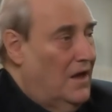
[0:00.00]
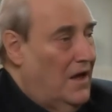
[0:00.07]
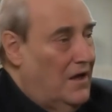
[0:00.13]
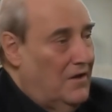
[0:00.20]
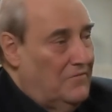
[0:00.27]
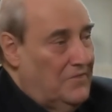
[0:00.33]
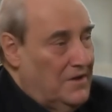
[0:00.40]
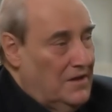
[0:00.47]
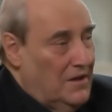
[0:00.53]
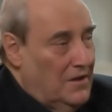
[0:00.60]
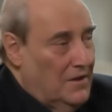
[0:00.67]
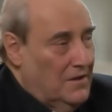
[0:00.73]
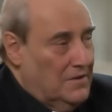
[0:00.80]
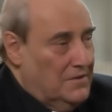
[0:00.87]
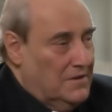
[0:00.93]

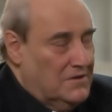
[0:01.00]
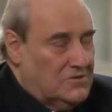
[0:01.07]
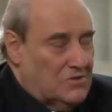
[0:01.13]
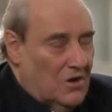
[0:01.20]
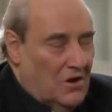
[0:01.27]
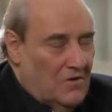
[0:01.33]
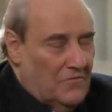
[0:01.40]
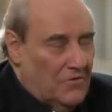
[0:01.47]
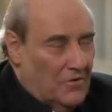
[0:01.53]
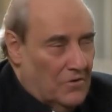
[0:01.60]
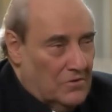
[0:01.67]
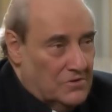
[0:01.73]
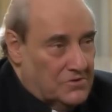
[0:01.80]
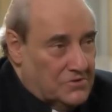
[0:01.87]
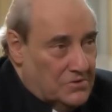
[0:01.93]
Having discovered
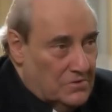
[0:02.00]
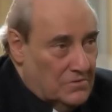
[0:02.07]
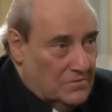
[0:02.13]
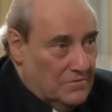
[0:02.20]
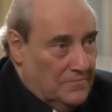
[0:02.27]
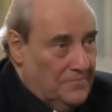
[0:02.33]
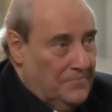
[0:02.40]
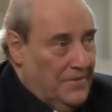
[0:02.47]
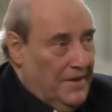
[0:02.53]
also